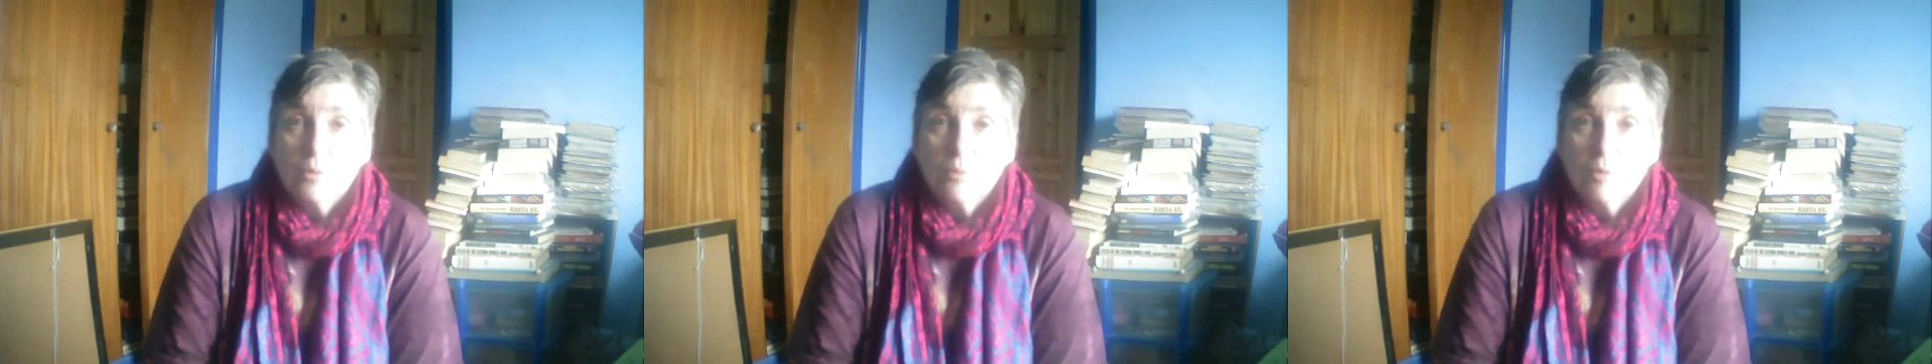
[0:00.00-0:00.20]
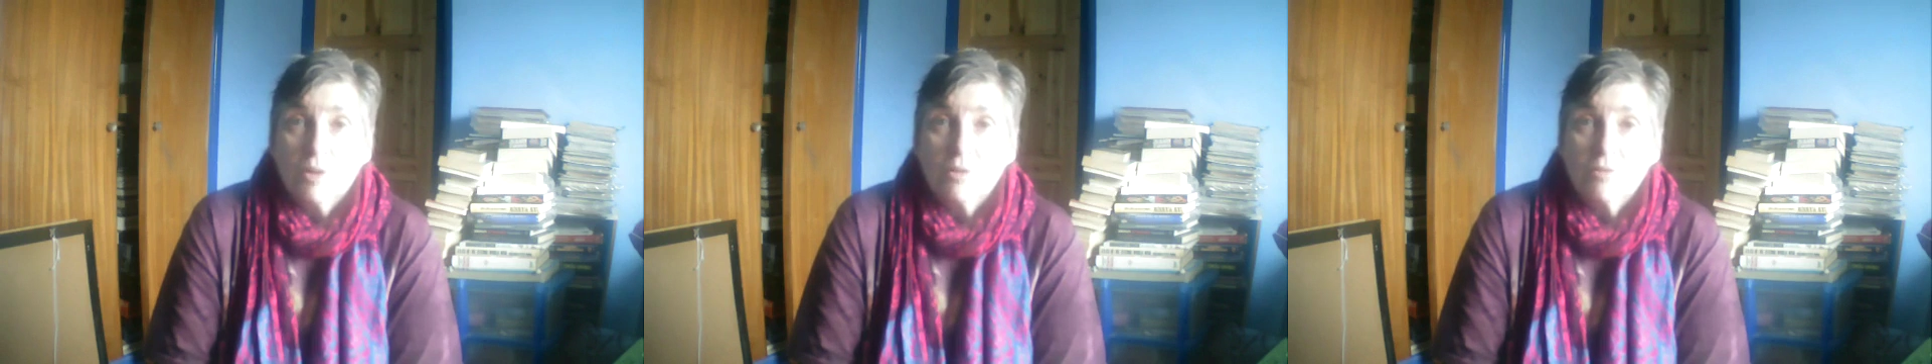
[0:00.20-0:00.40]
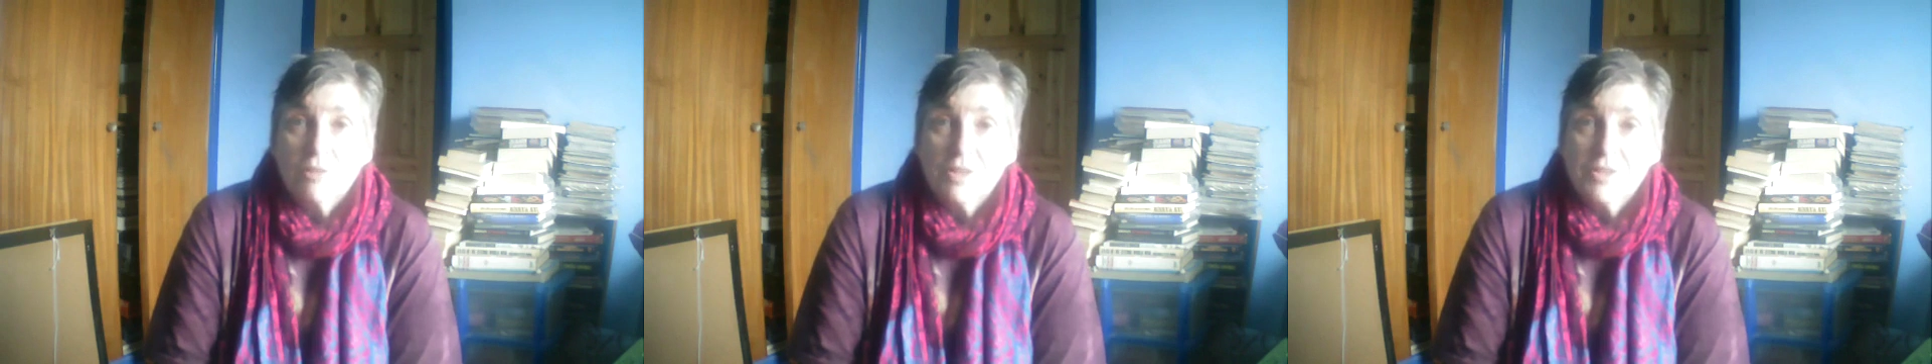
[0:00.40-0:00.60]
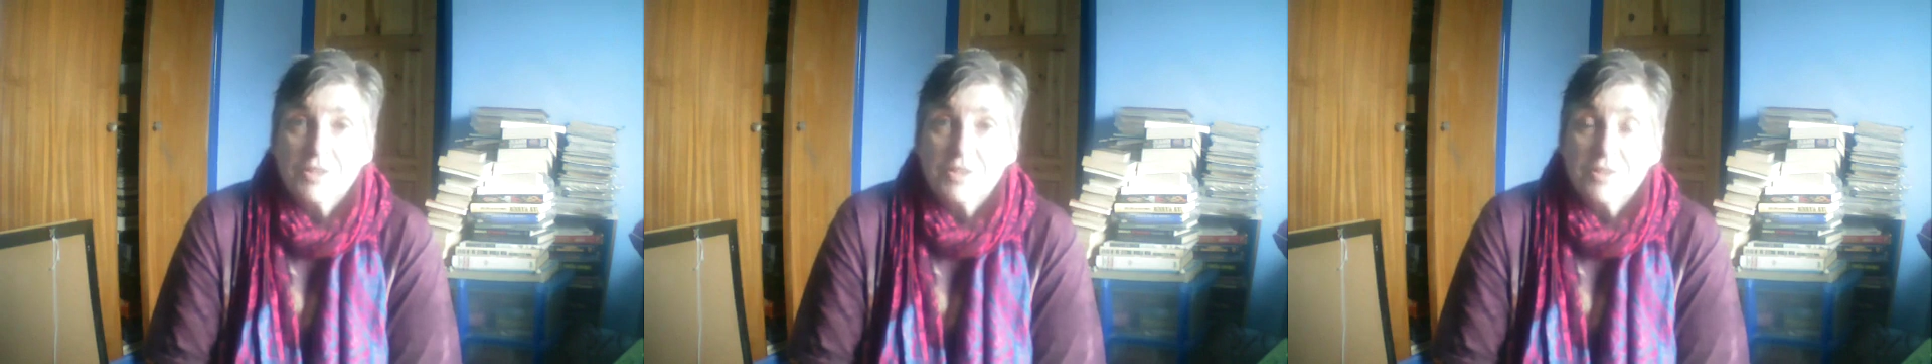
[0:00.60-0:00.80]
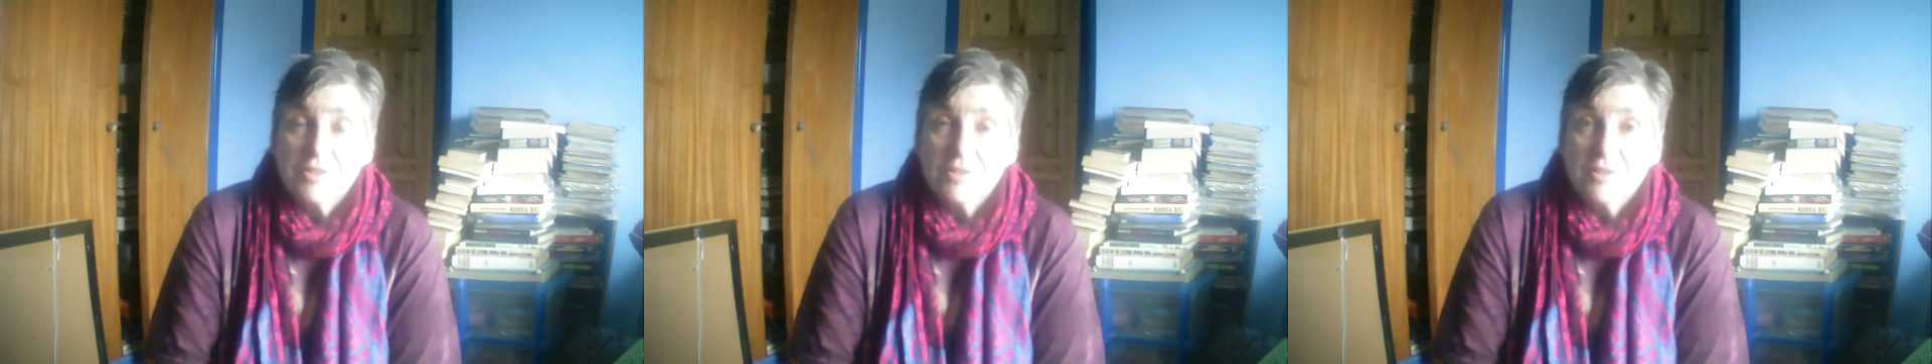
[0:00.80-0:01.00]
Whether it's
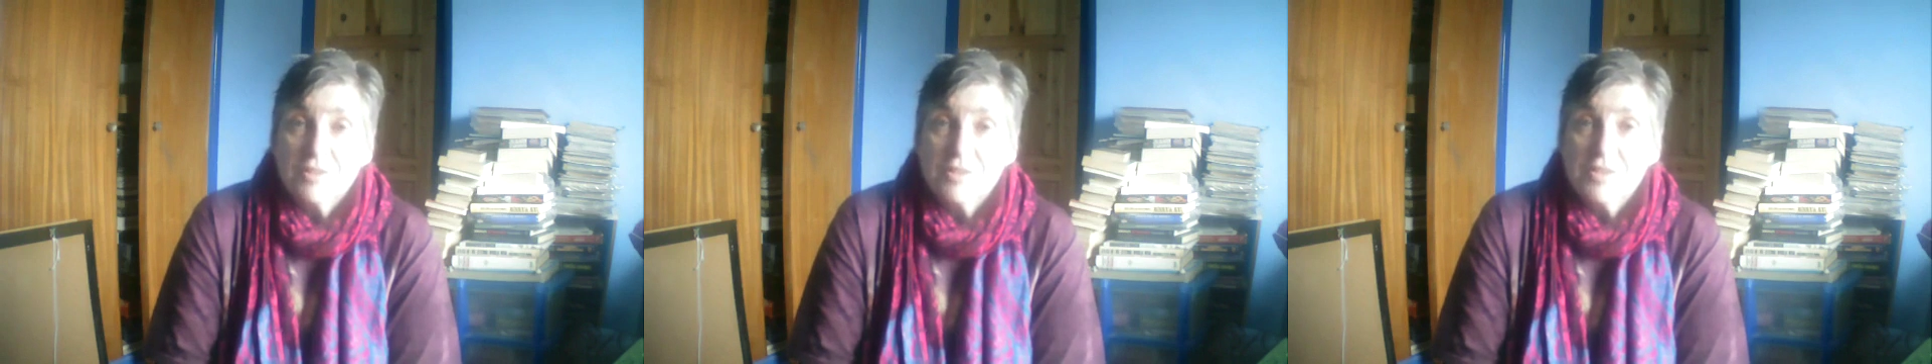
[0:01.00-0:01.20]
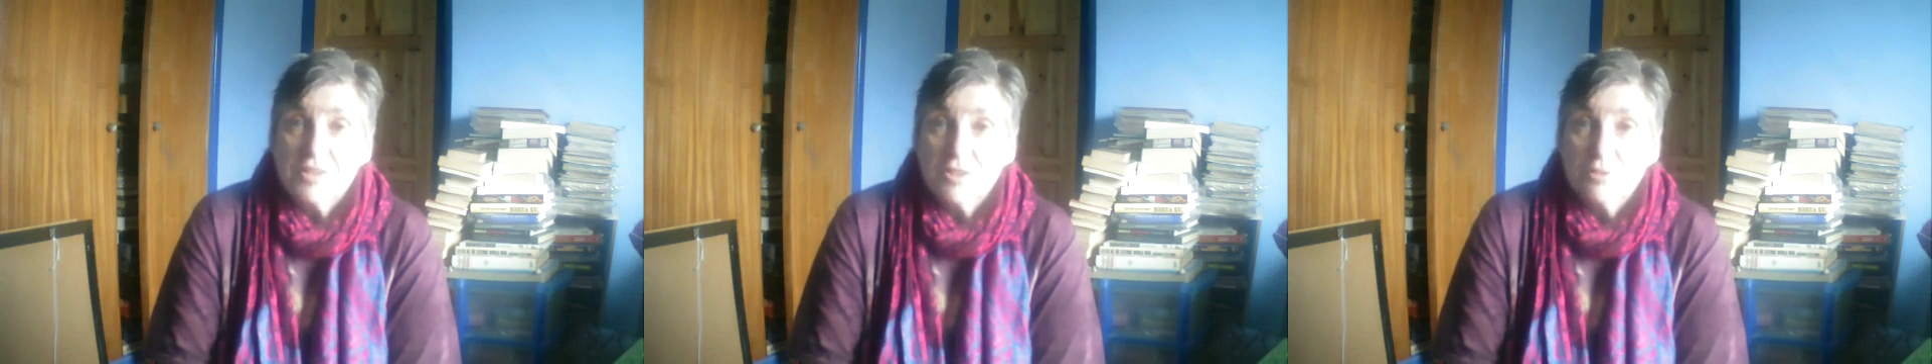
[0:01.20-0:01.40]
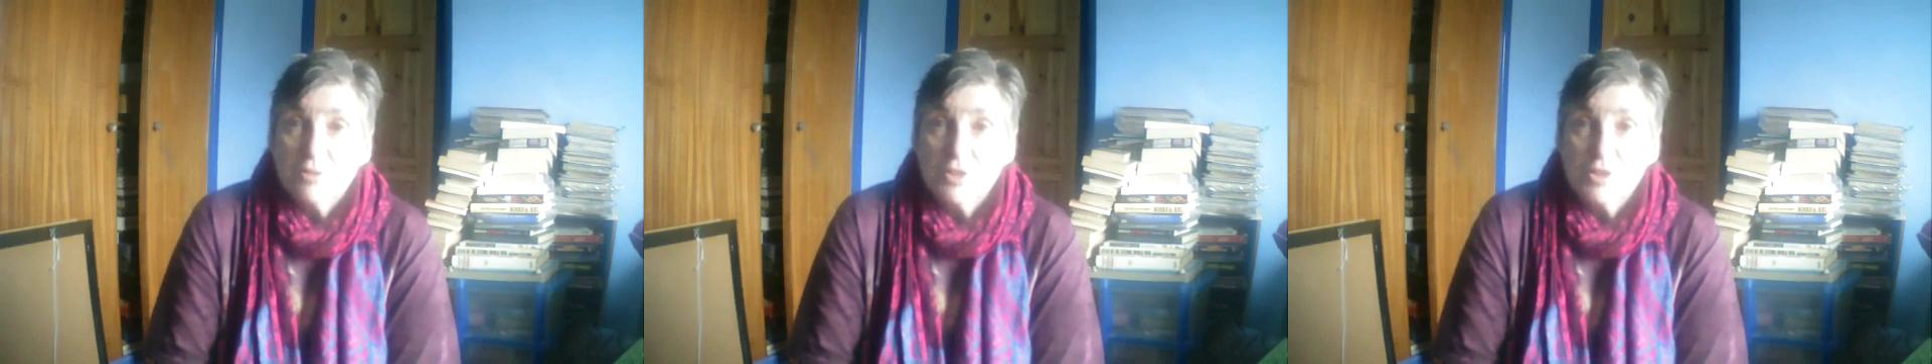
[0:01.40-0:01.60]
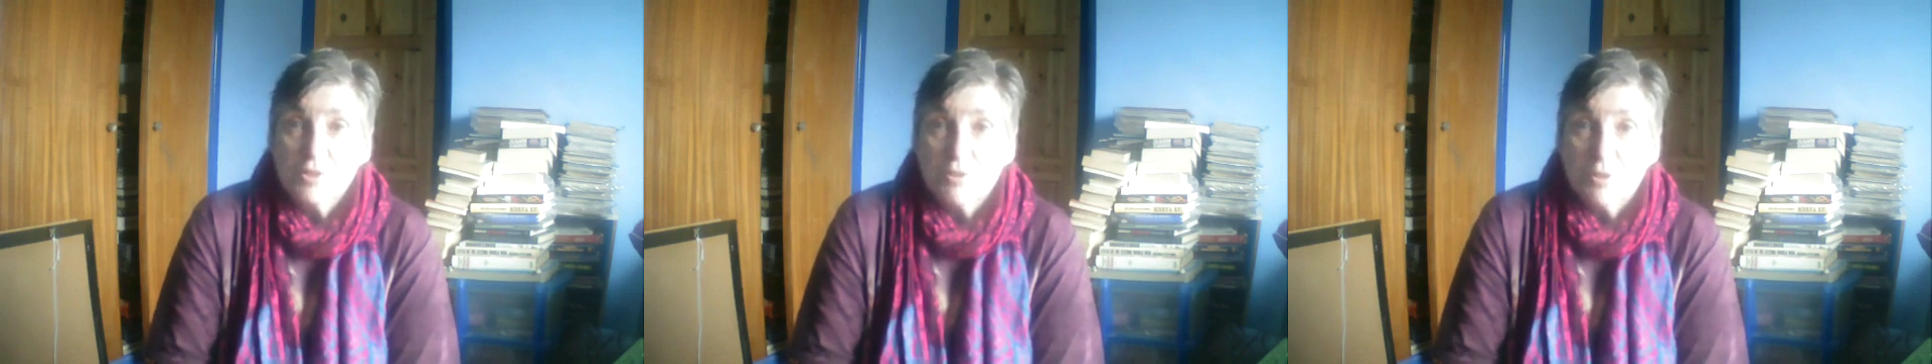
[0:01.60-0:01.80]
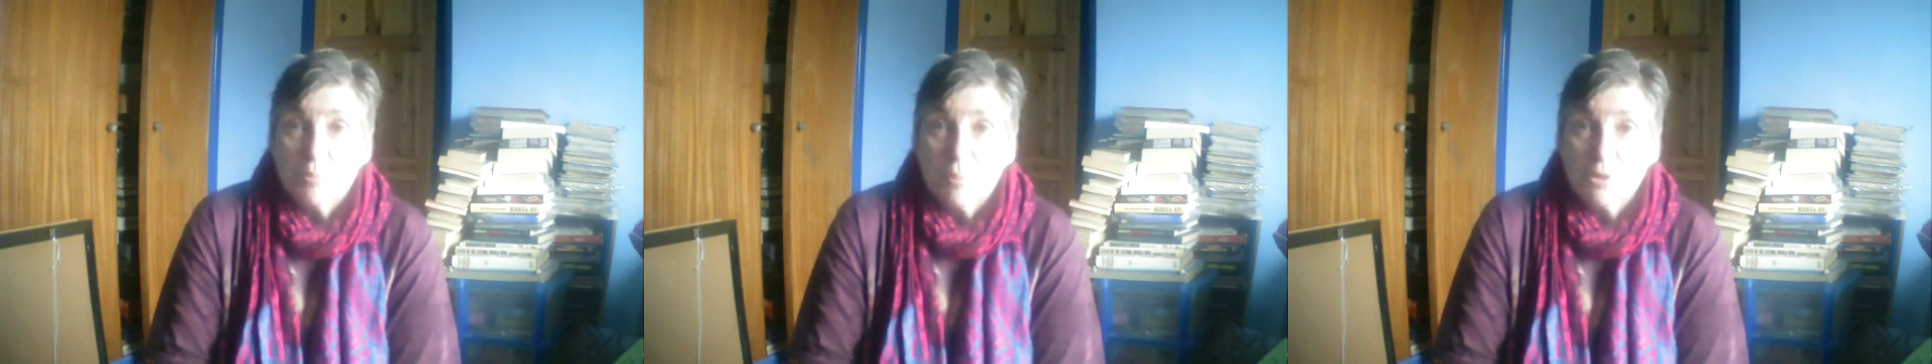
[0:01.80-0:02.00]
stillness of
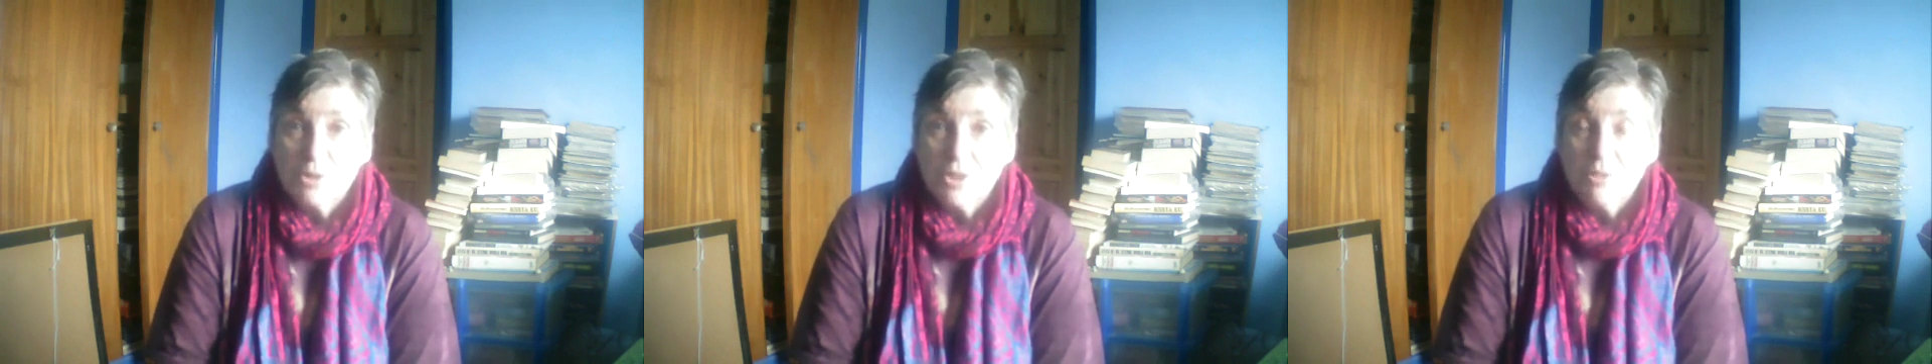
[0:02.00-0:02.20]
the body